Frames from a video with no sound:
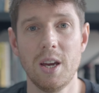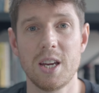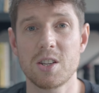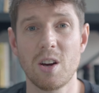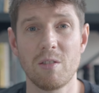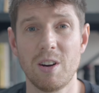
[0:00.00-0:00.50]

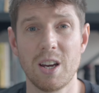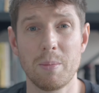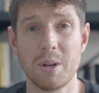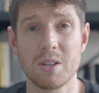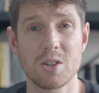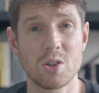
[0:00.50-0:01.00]
it's not really
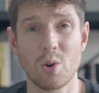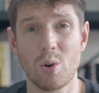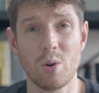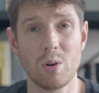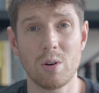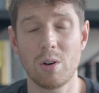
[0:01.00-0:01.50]
been
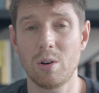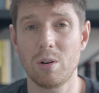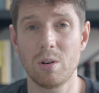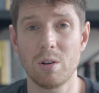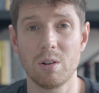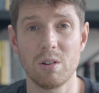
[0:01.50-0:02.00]
sore
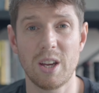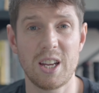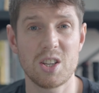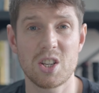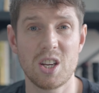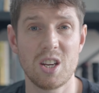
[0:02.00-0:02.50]
or
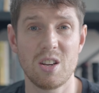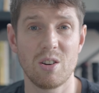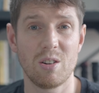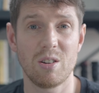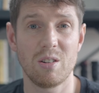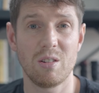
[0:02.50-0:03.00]
itchy
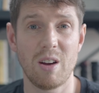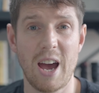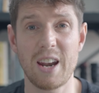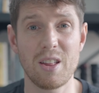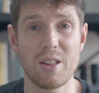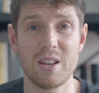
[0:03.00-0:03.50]
or
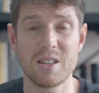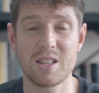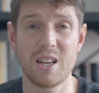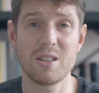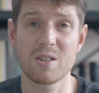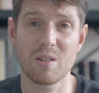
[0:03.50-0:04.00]
anything
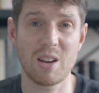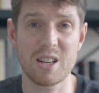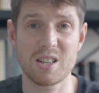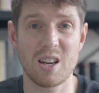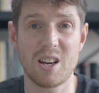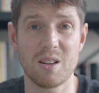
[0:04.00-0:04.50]
since,
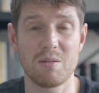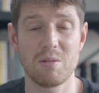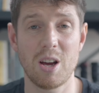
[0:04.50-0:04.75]
unless I